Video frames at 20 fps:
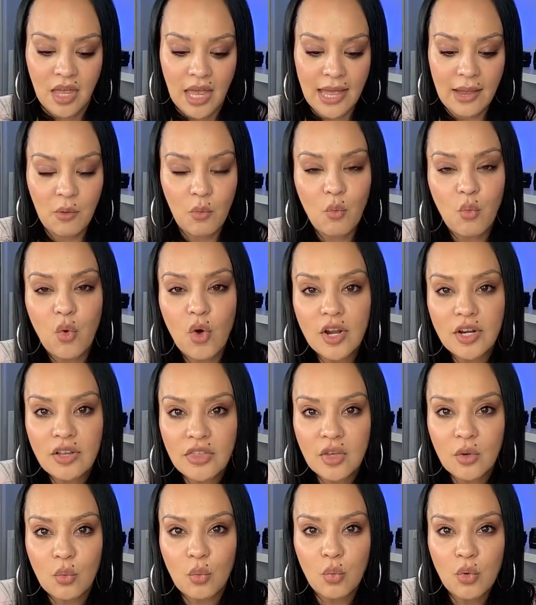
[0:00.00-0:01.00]
And one
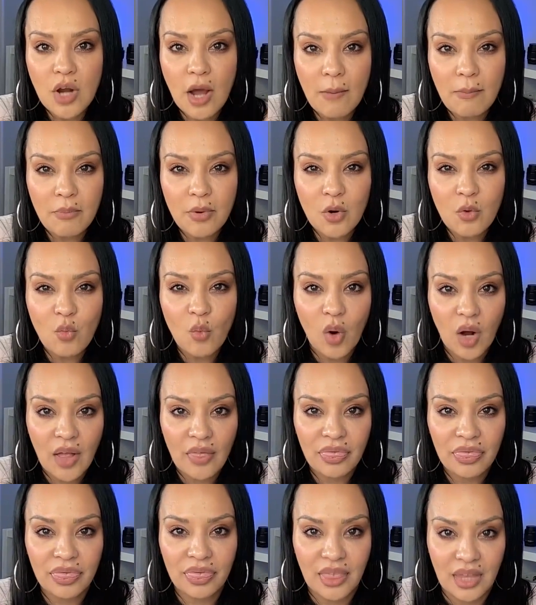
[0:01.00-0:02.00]
of the number
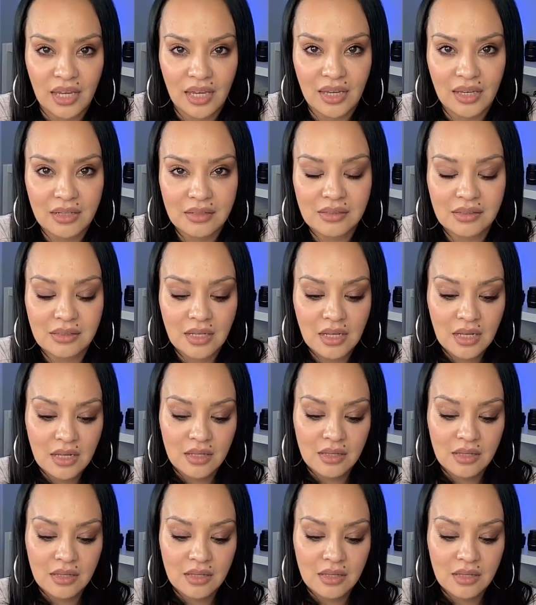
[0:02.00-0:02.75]
one things